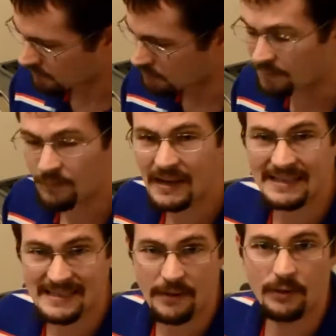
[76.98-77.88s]
You can fit
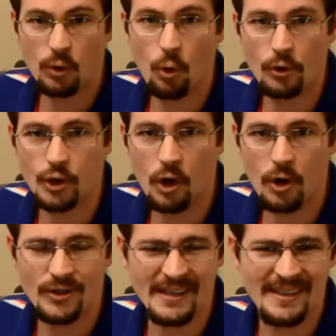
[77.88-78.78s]
in 7 quart
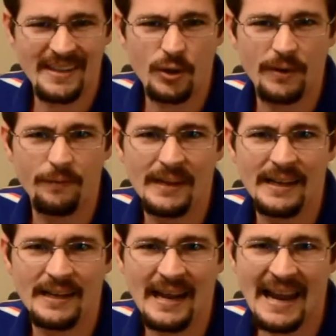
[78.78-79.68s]
jars. I think you can fit
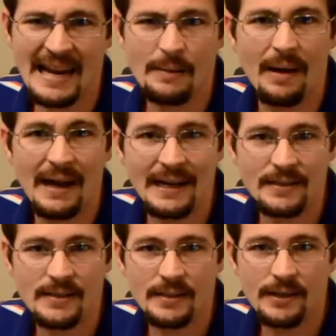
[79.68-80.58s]
in 8
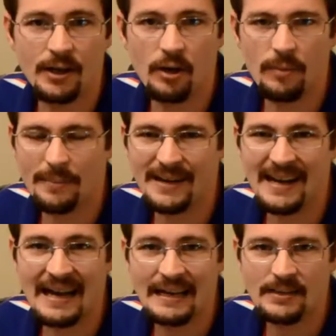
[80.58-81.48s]
pints in here, maybe 9,
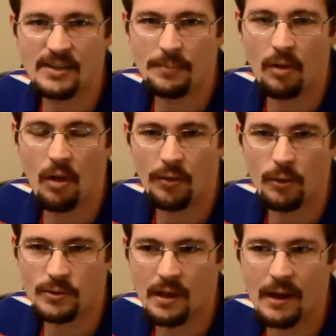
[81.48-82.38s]
something along
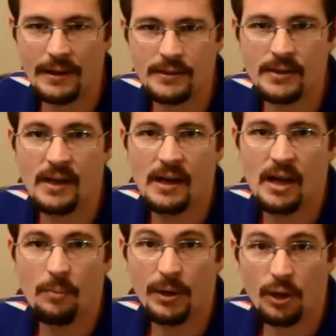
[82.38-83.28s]
those lines.
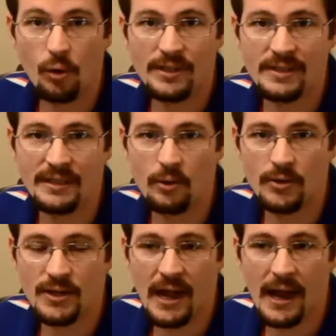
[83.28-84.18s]
But you can only single
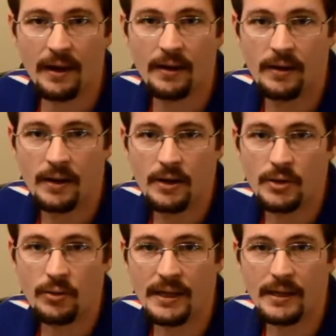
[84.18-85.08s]
stack.
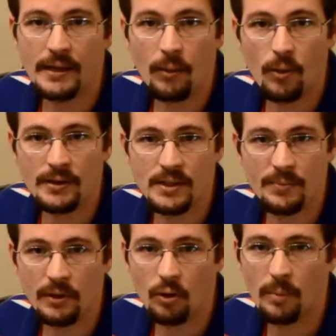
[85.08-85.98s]
So then I wanted
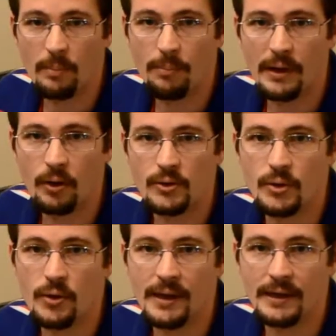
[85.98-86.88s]
something a little bit bigger so
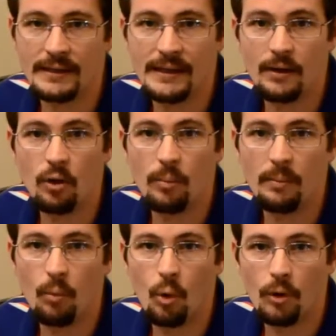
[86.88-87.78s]
that I could get a little bit
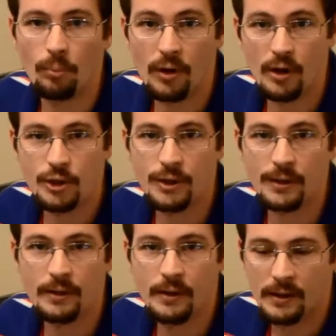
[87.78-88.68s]
more production.
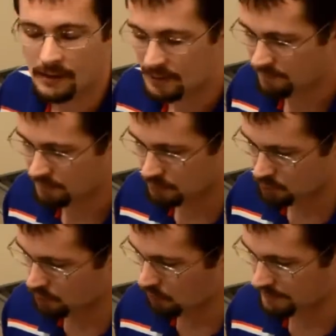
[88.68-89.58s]
If
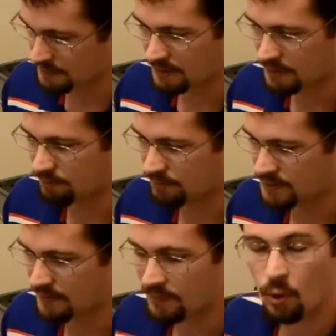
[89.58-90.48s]
you only need
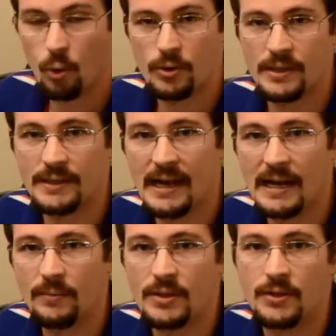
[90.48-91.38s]
7 quarts at a
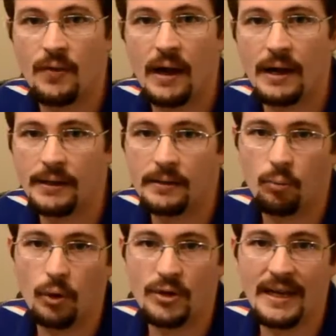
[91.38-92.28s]
time, this is fine,
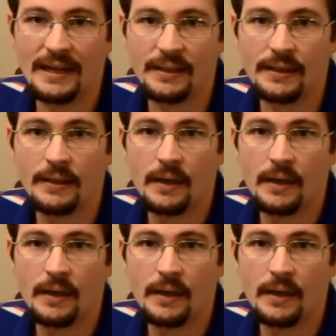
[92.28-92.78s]
works dandy.